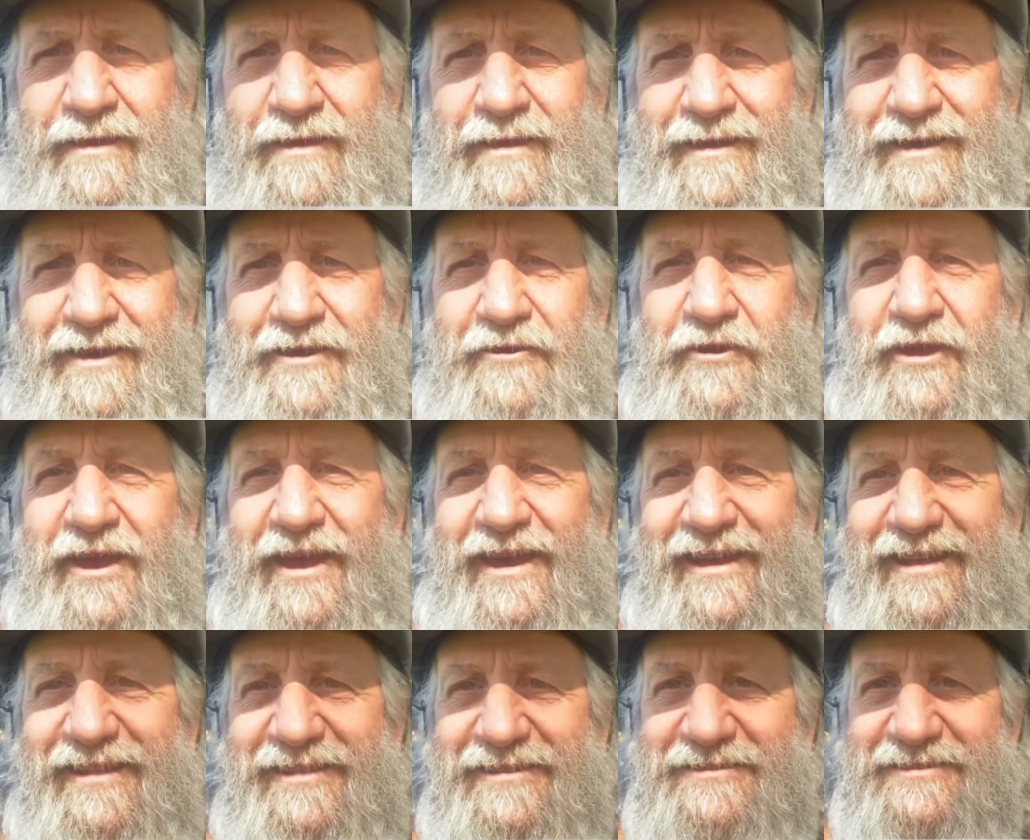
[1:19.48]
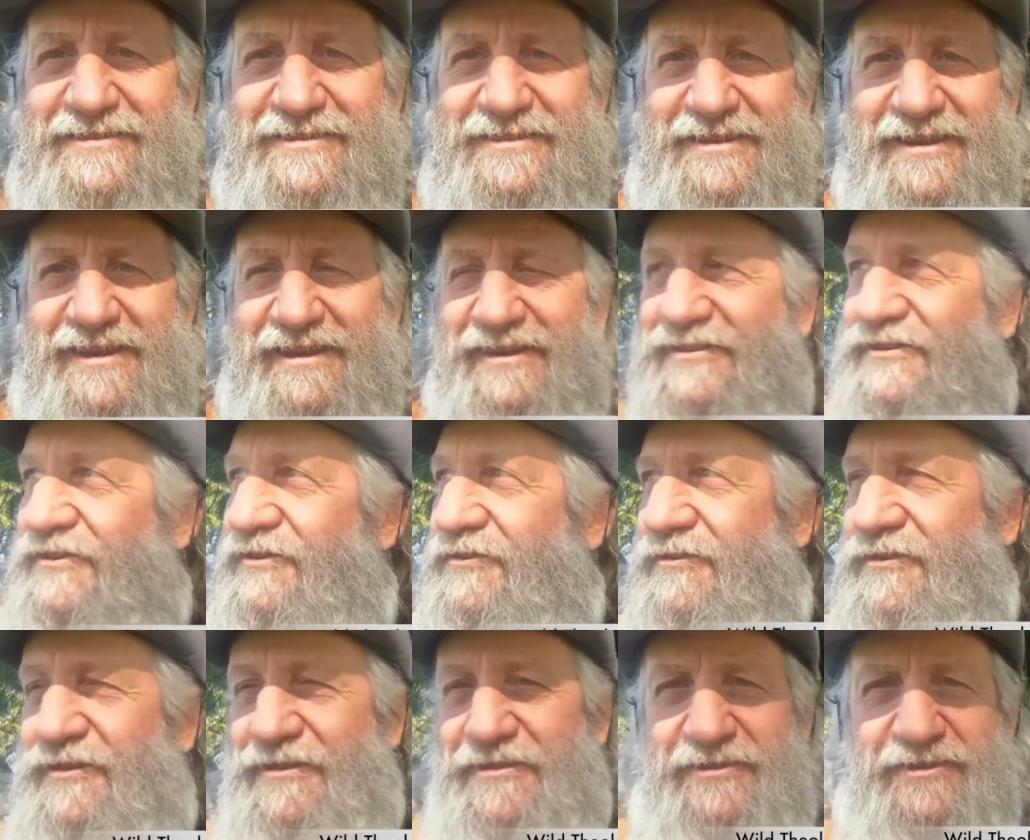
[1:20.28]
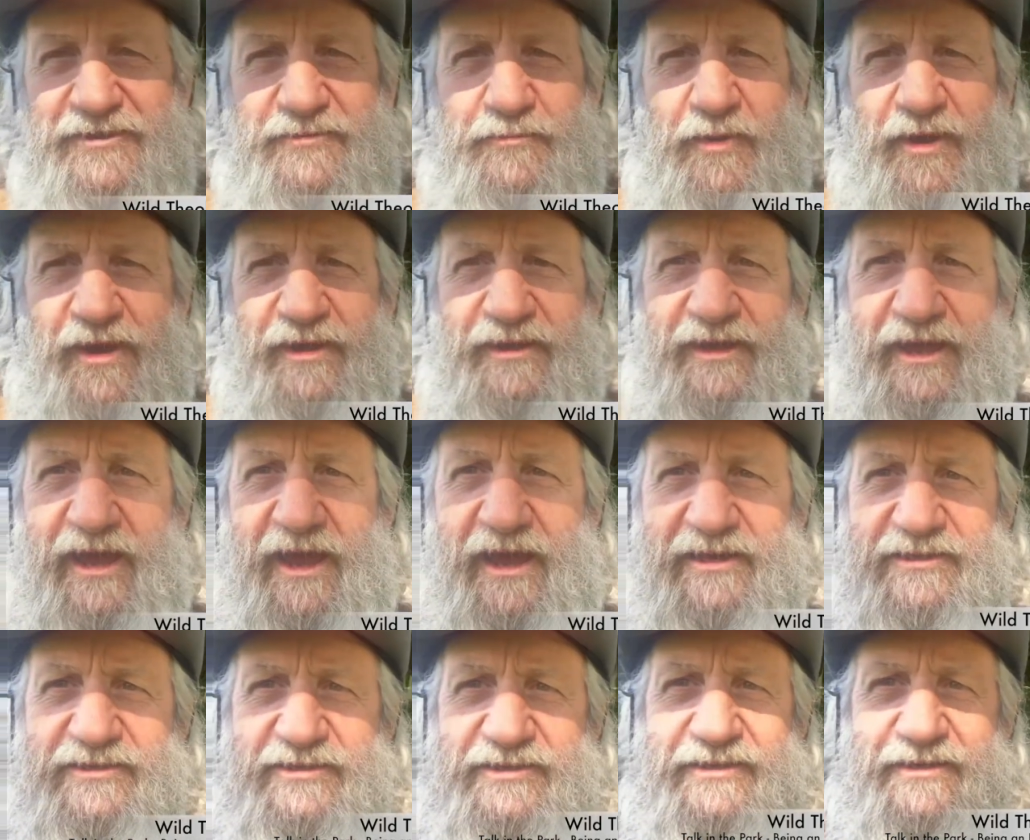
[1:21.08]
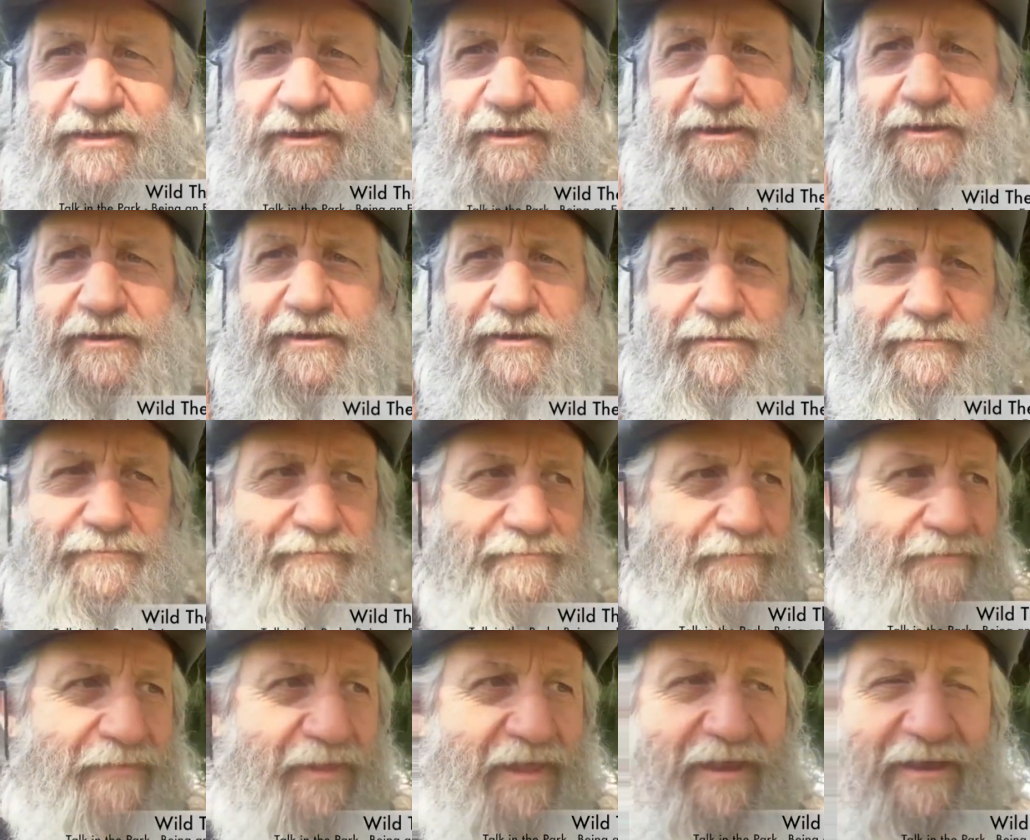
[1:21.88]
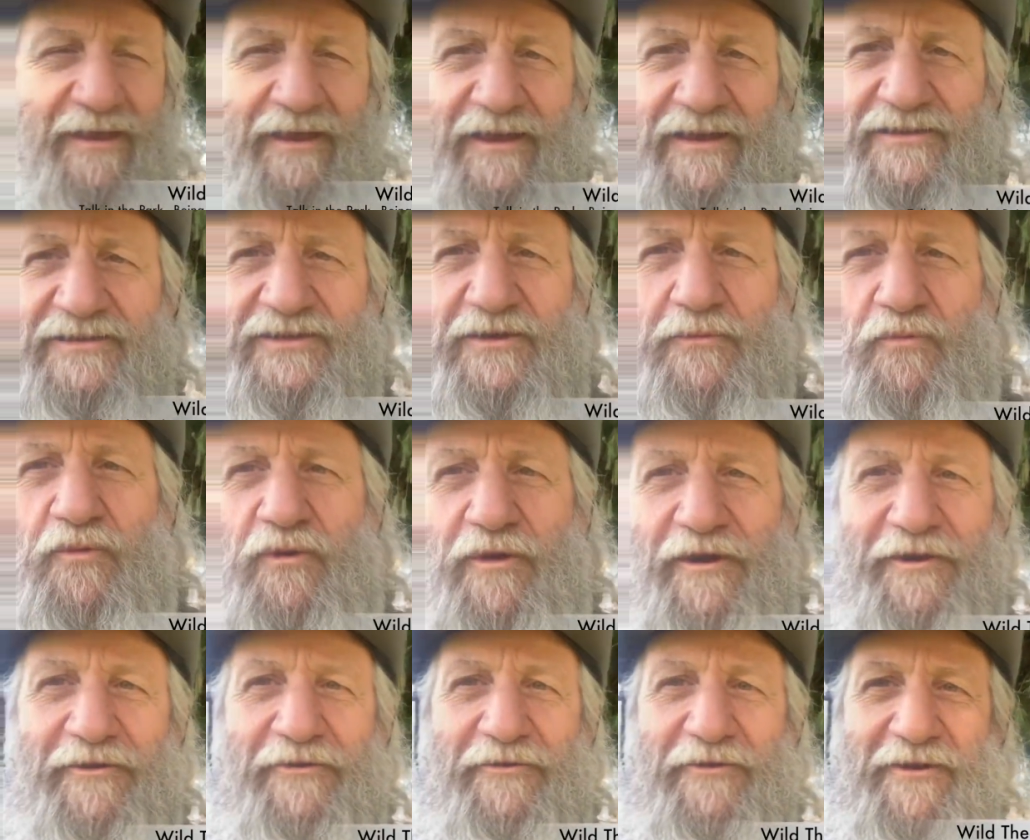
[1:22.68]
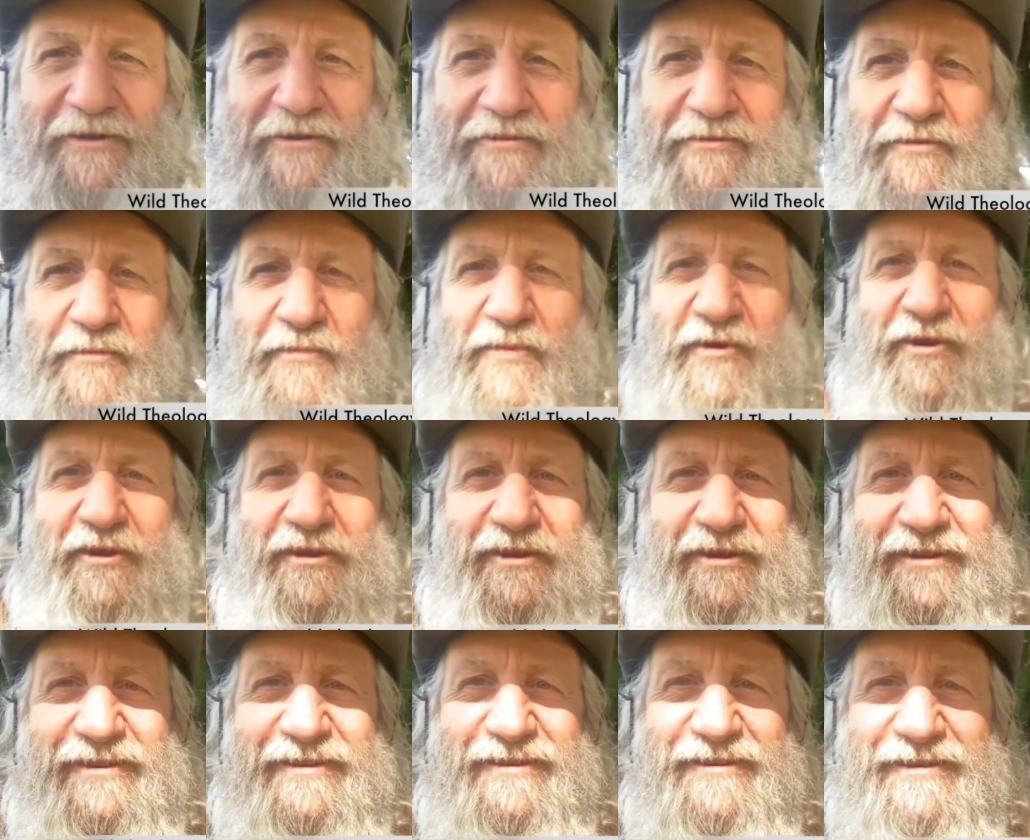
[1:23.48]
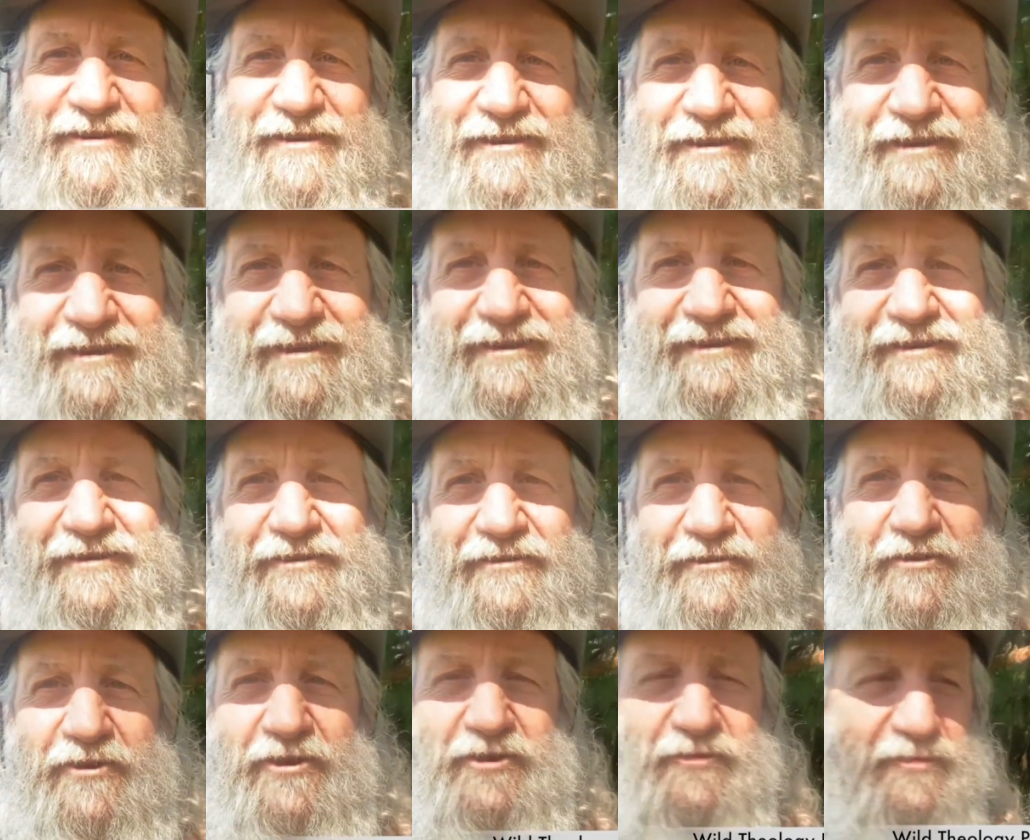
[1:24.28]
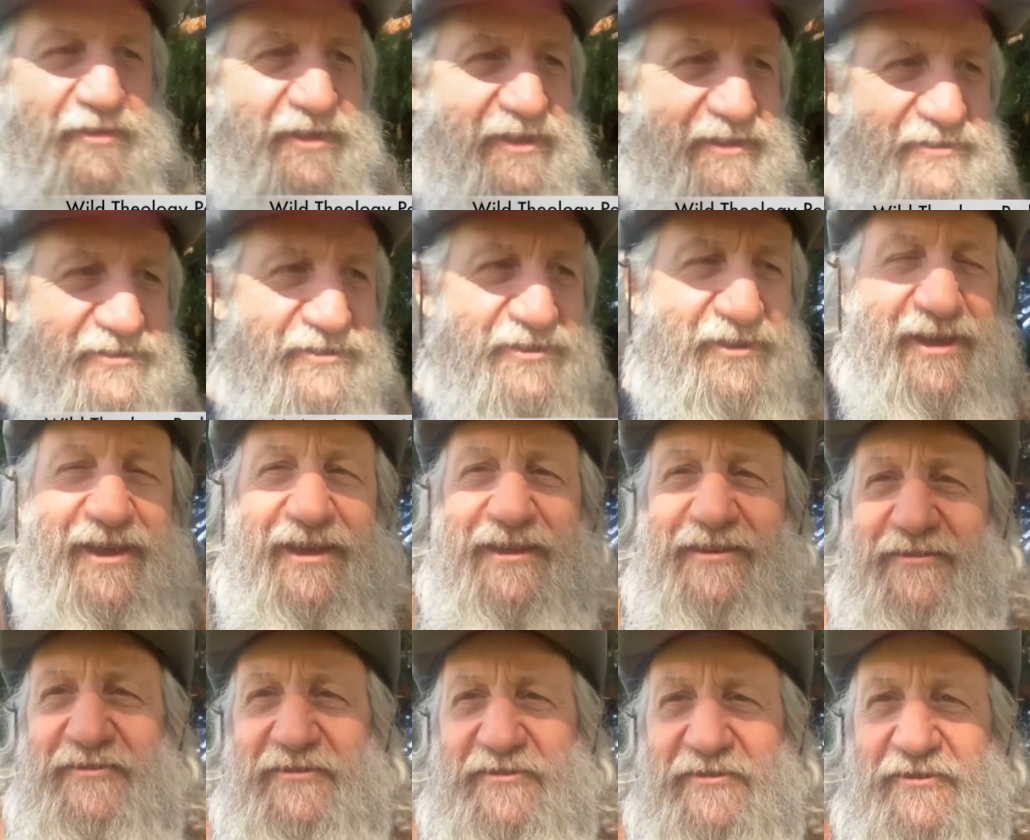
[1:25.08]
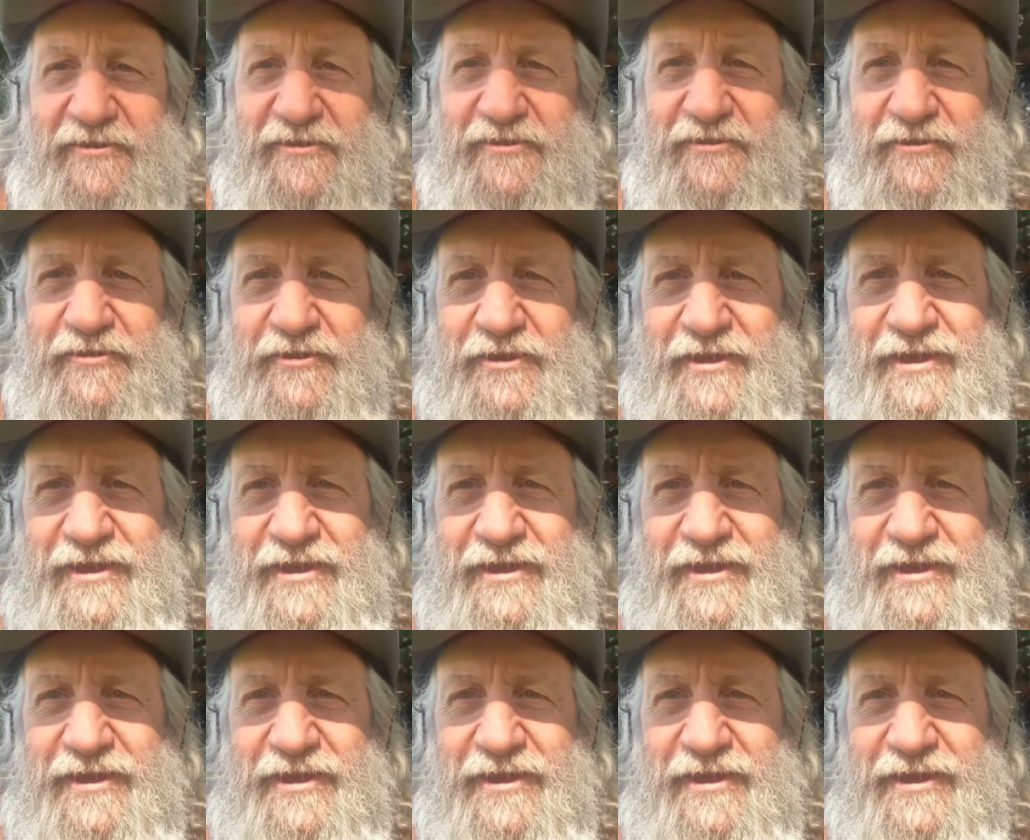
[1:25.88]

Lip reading: Okay, and this is take two on this podcast. As I'm wandering around the park and in Long Beach, had to